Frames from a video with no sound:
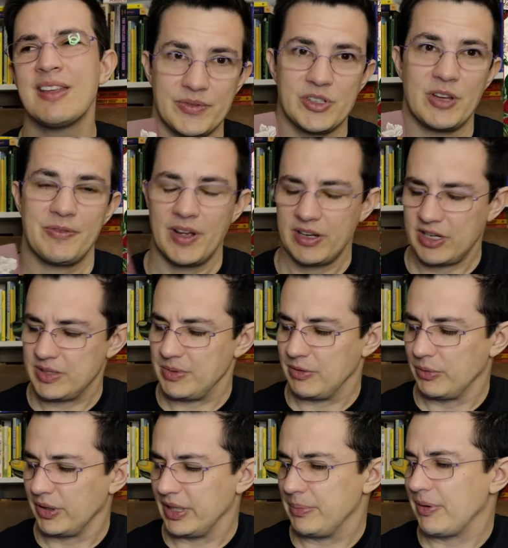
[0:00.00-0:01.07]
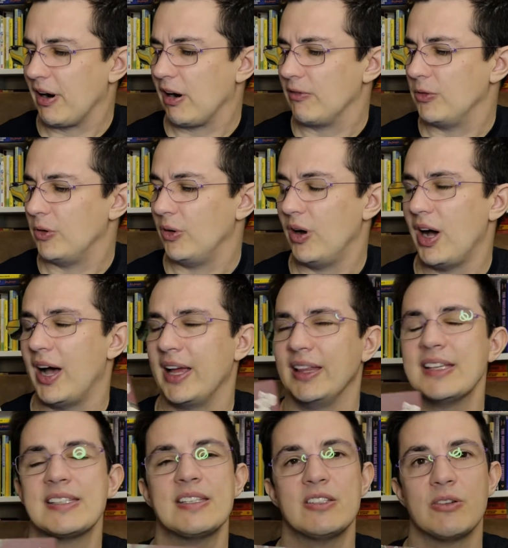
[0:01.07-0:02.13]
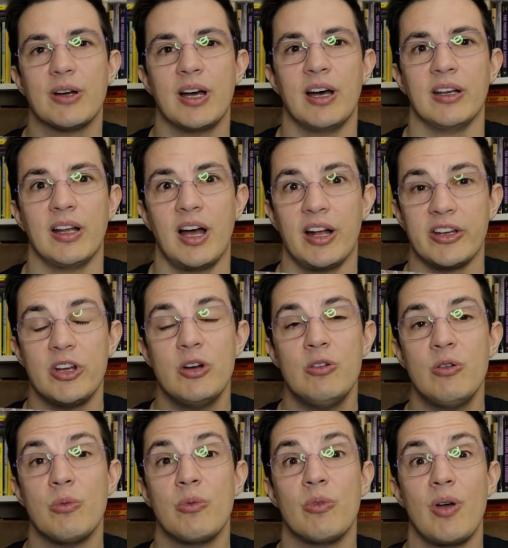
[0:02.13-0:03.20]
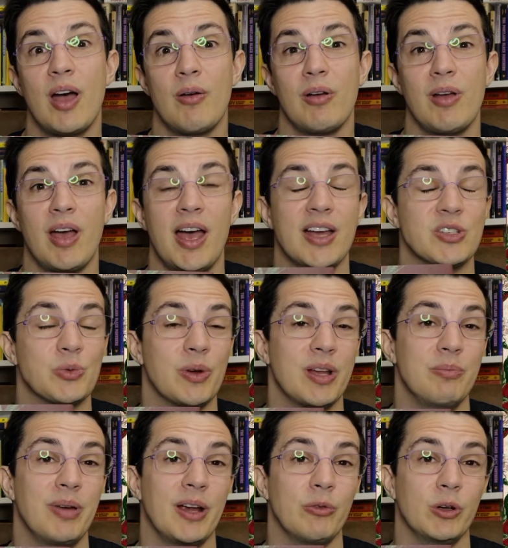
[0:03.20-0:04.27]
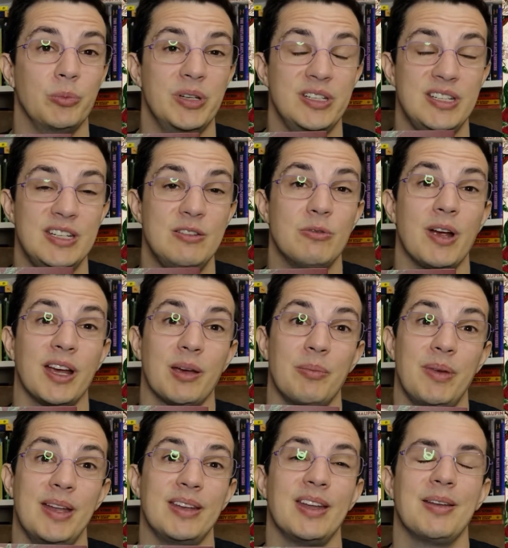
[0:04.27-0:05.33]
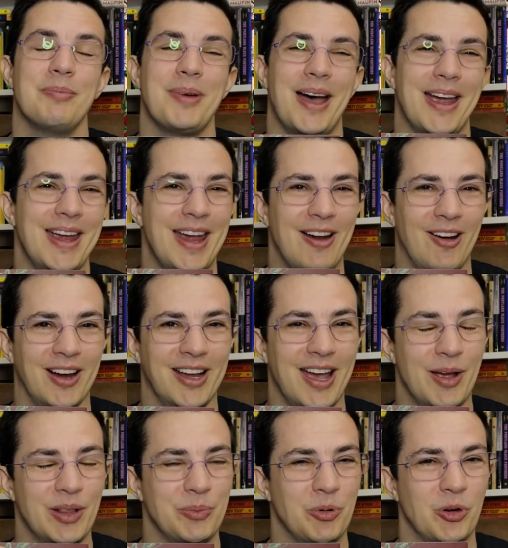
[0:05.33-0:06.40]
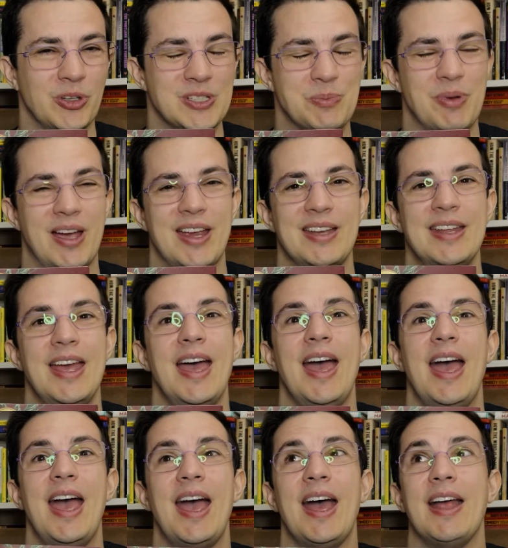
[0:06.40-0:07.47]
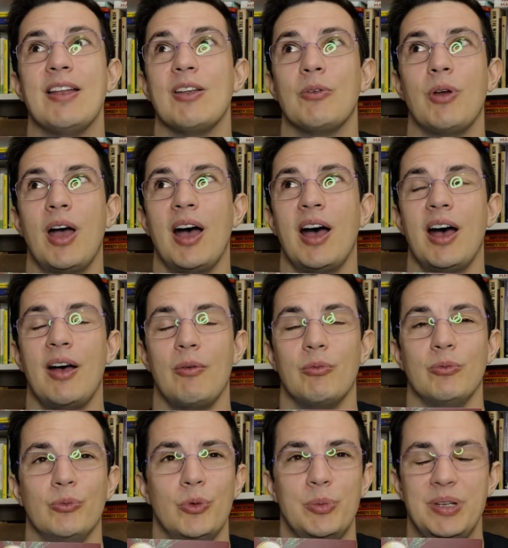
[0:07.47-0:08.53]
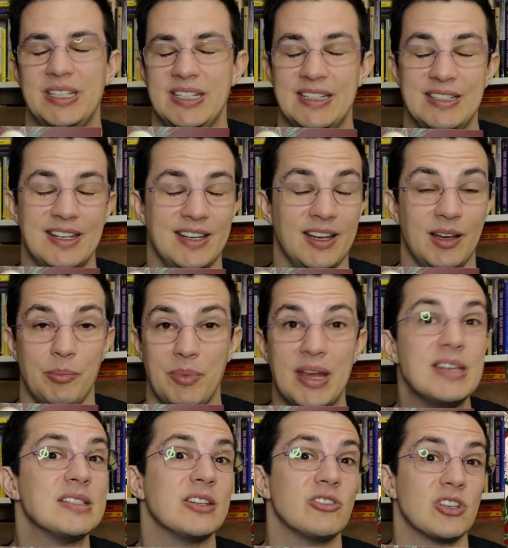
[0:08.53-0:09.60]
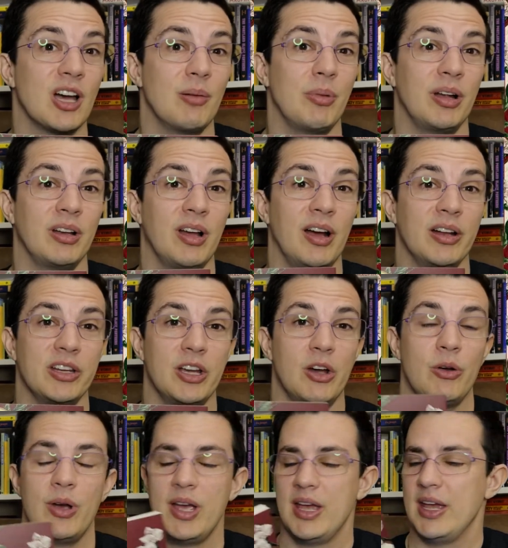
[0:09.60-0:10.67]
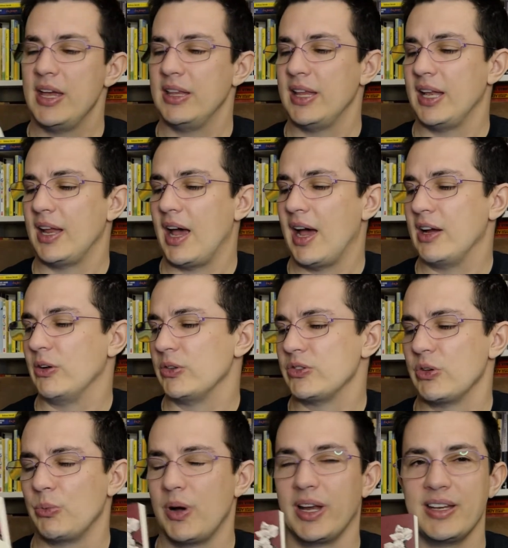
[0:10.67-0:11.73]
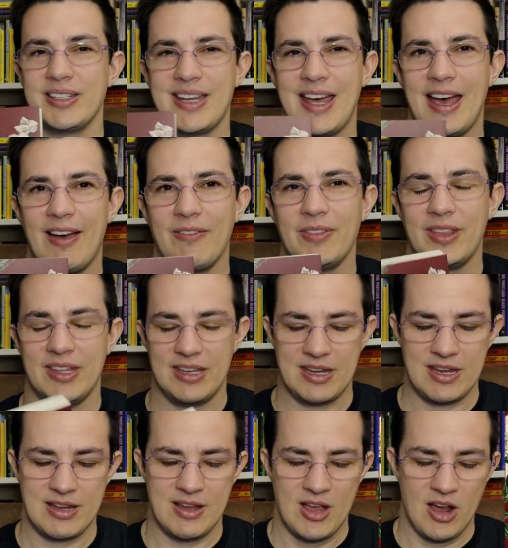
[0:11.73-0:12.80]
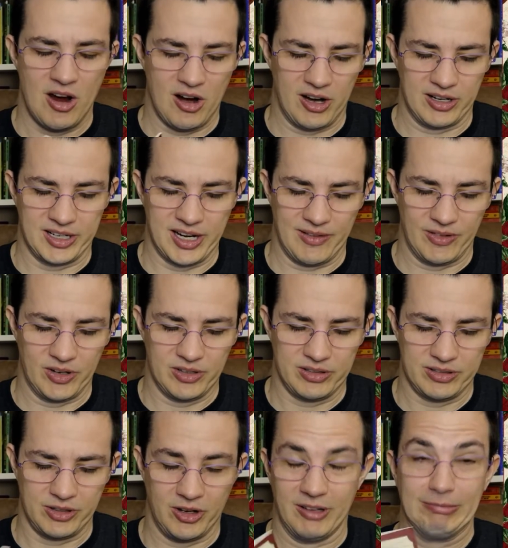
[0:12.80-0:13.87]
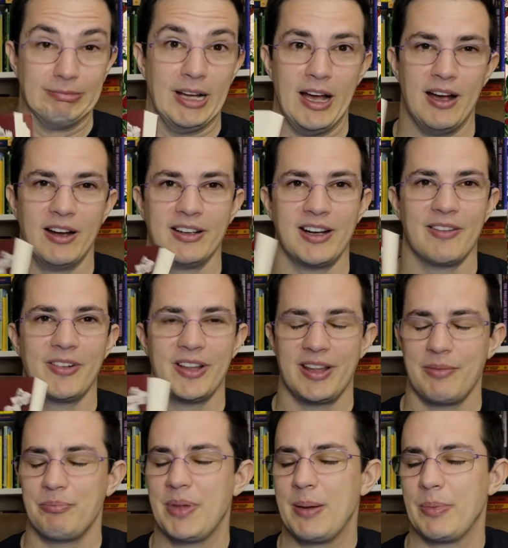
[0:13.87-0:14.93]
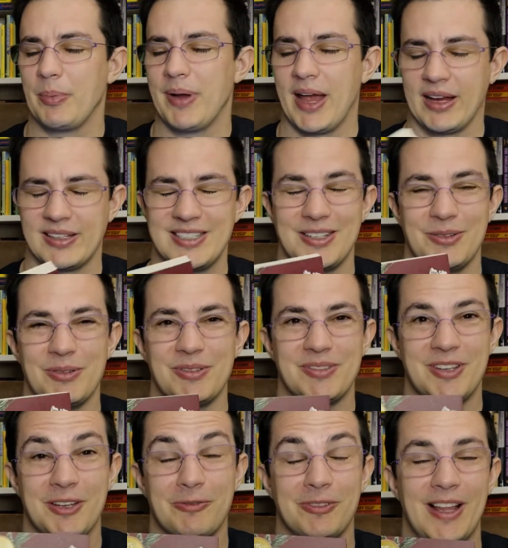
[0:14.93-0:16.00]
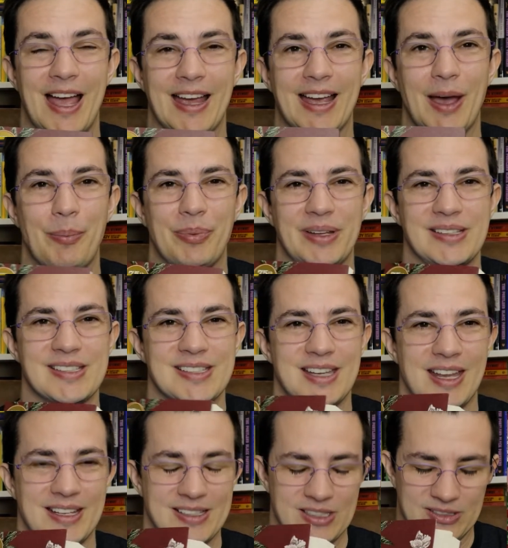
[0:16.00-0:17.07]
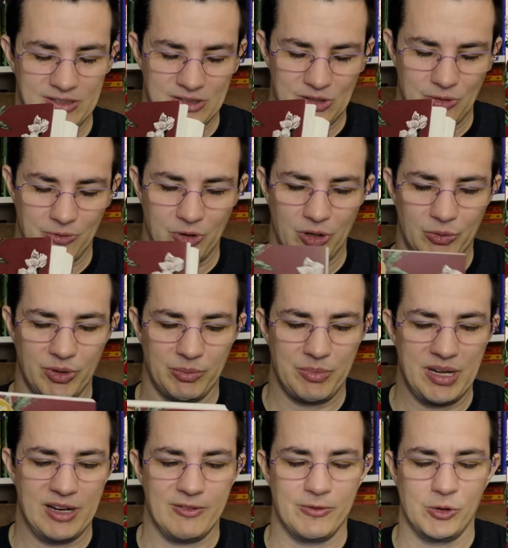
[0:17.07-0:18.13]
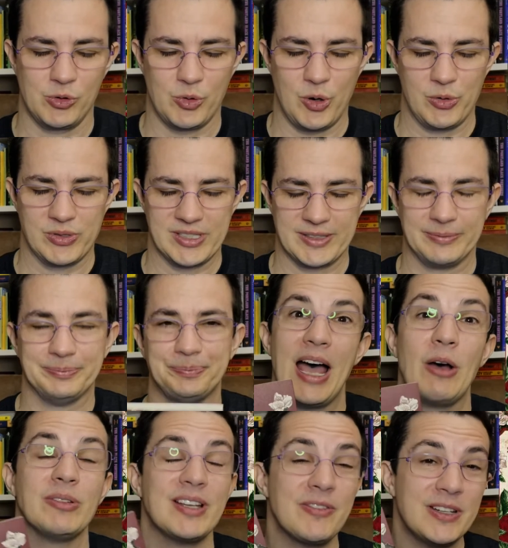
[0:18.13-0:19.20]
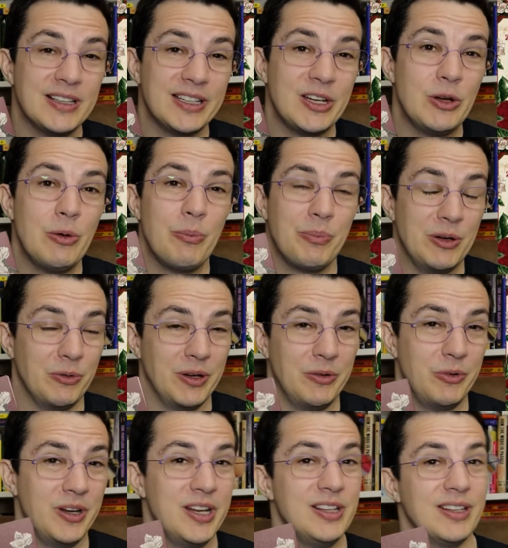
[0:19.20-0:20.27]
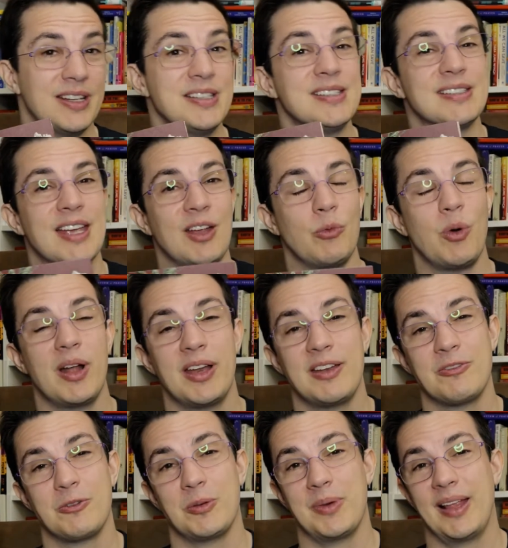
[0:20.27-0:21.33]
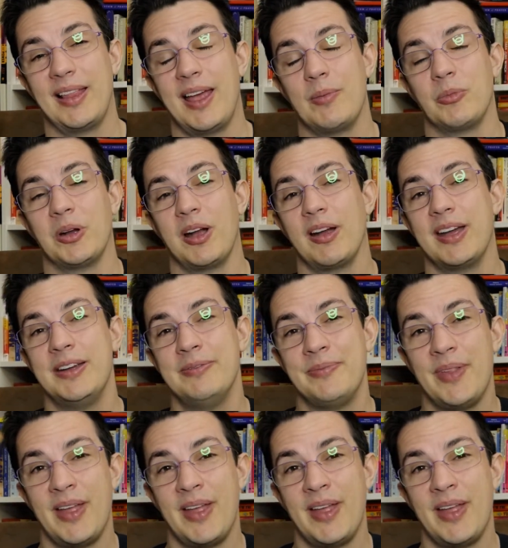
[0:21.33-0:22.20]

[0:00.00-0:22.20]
So I found it to be really powerful. I listened to it on audio uh, as read by Ruby Dee, recommended by Erica at the Broken Spine. And uh, Ruby Dee did an amazing job on audio. And then I also wanted to have the hardcover, or not hardcover, the paperback to, to flag up and, and so forth with meaningful quotes. I'll definitely be rereading this and want it for my library.